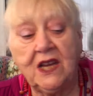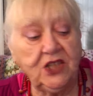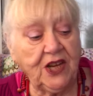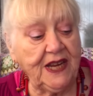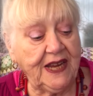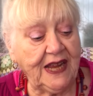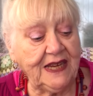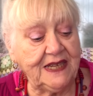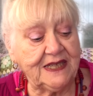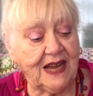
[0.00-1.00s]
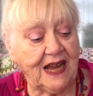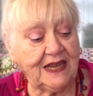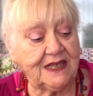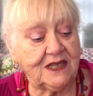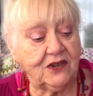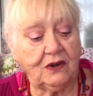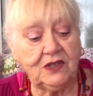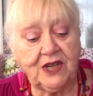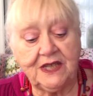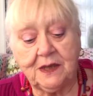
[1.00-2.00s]
Jenny King Designs
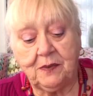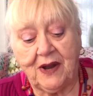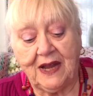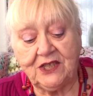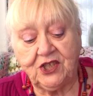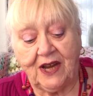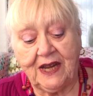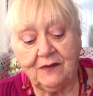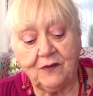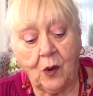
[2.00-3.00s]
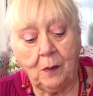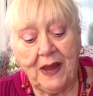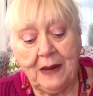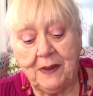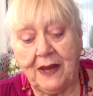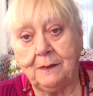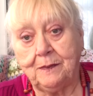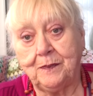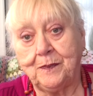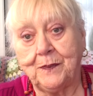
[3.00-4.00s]
Crochet Surprise Jacket for Baby.
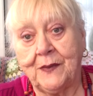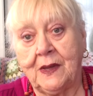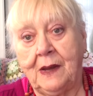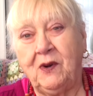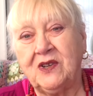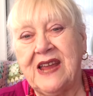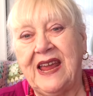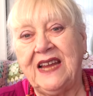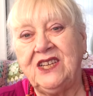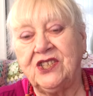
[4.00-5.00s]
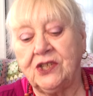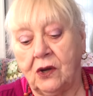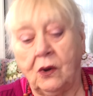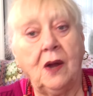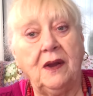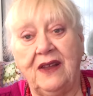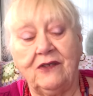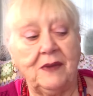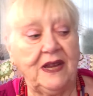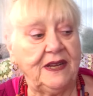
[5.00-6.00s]
I bought it ages ago,
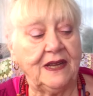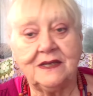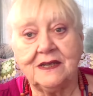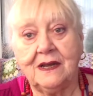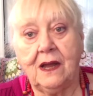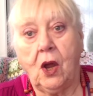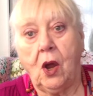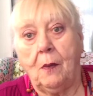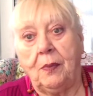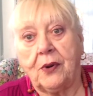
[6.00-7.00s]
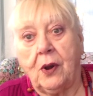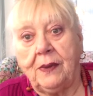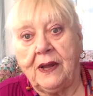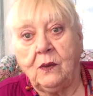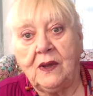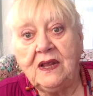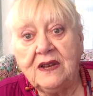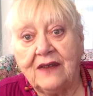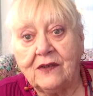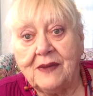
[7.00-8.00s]
never made it. Probably will
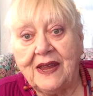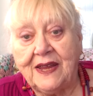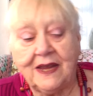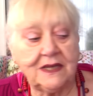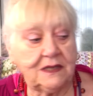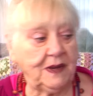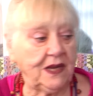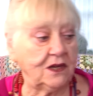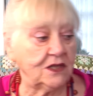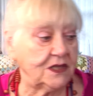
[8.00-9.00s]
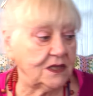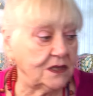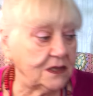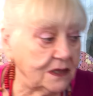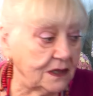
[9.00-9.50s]
never make it because